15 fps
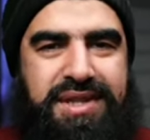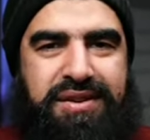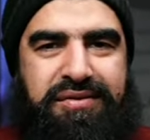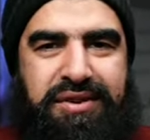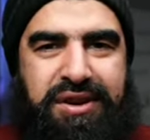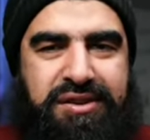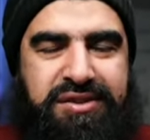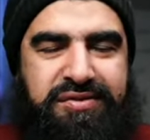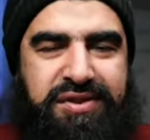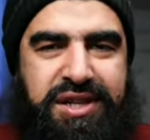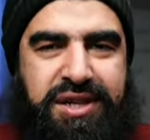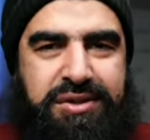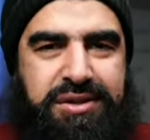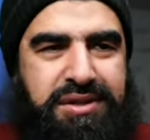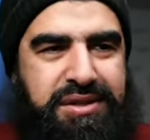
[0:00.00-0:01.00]
various
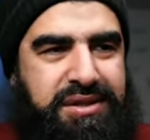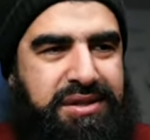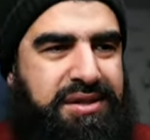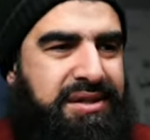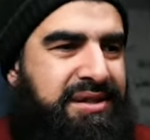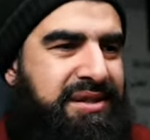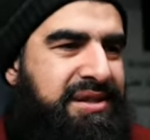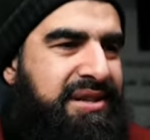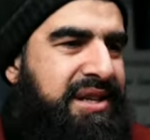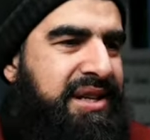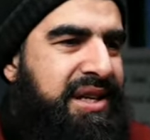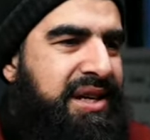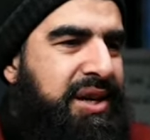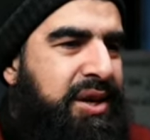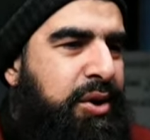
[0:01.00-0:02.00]
videos?
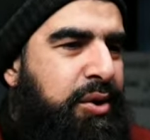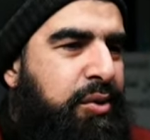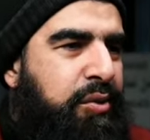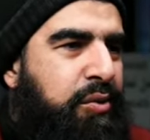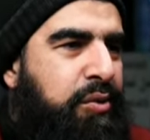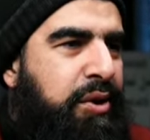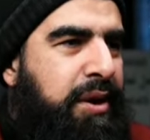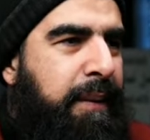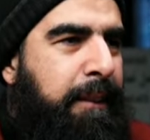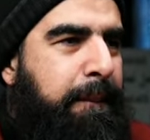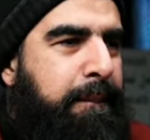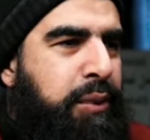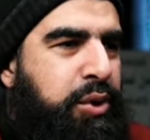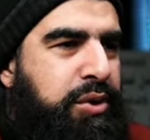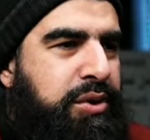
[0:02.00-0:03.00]
What
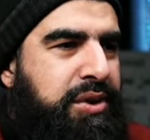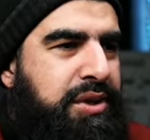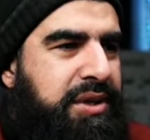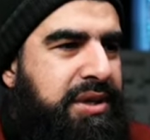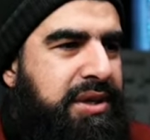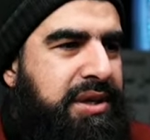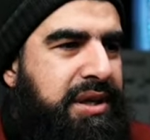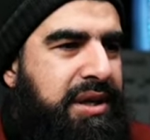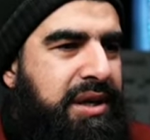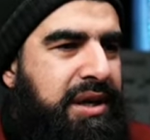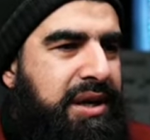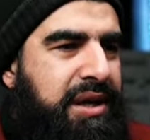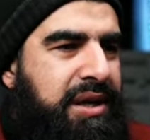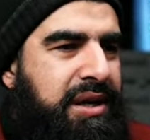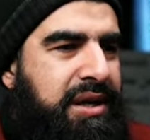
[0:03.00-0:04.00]
books
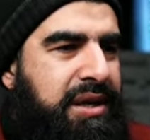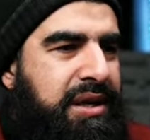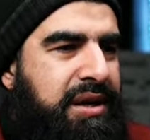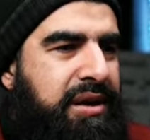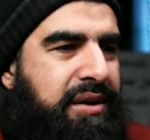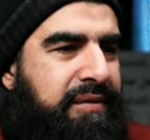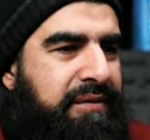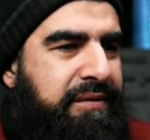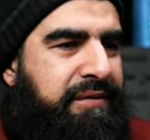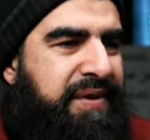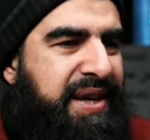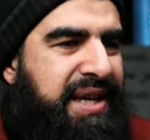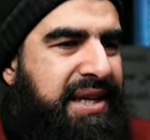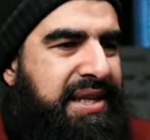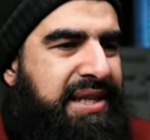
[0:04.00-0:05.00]
uh, of
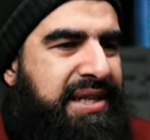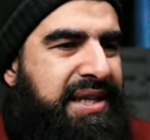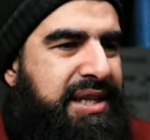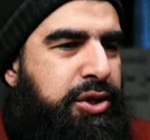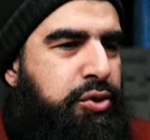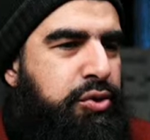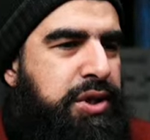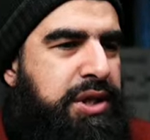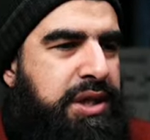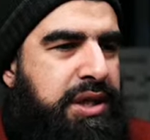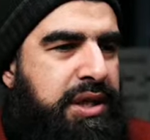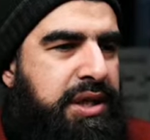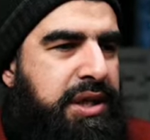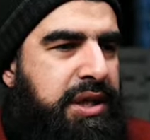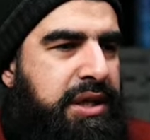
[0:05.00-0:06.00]
fiqh did you
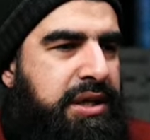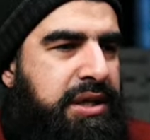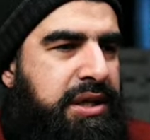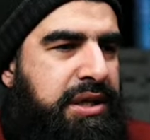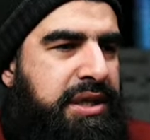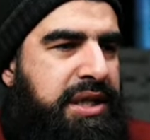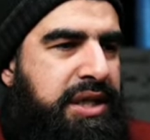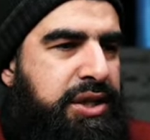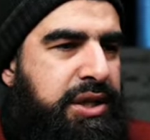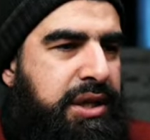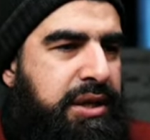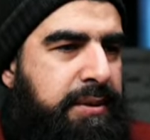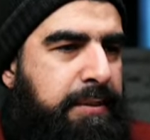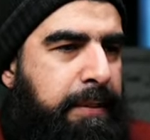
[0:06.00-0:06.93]
study under a teacher?